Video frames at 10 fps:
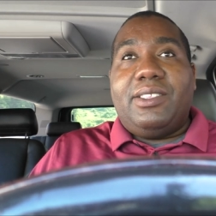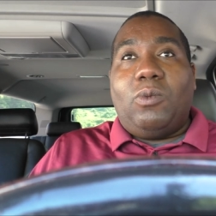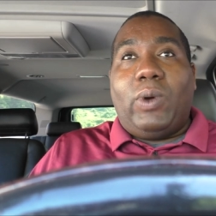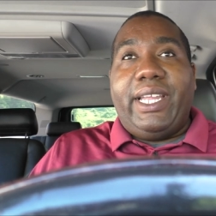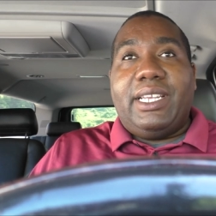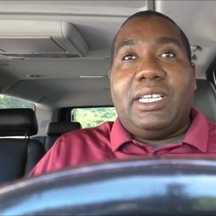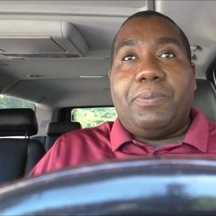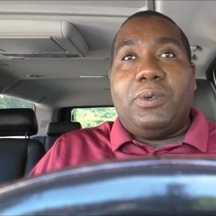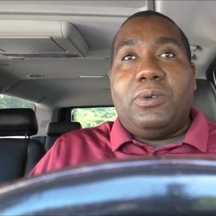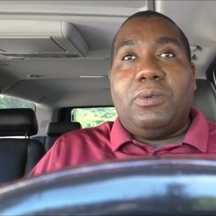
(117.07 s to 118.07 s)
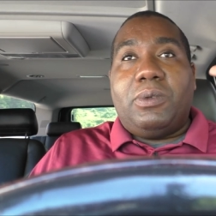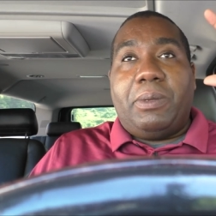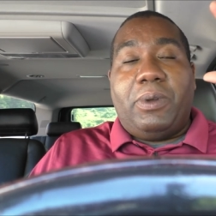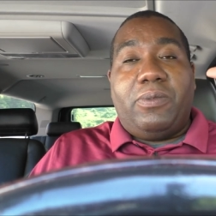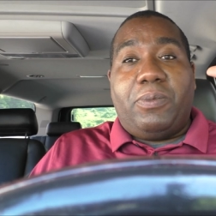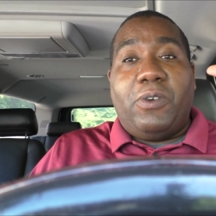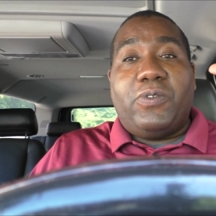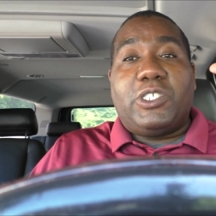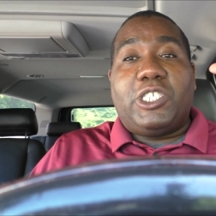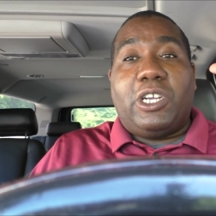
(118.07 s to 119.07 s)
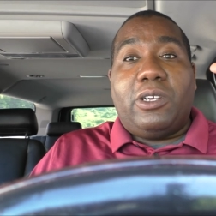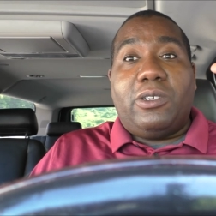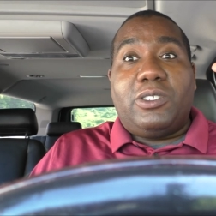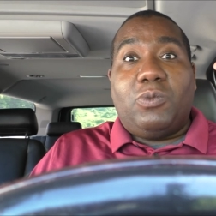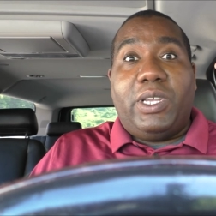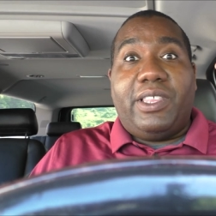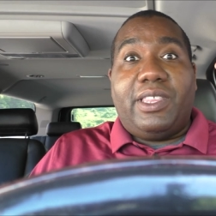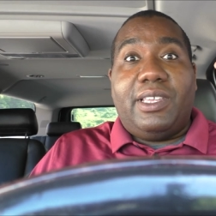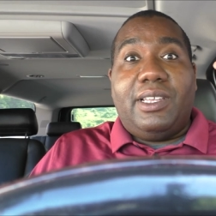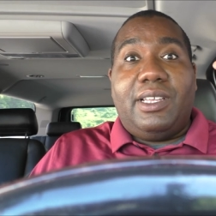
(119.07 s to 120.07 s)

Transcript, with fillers: the white couple, they bo both were charged with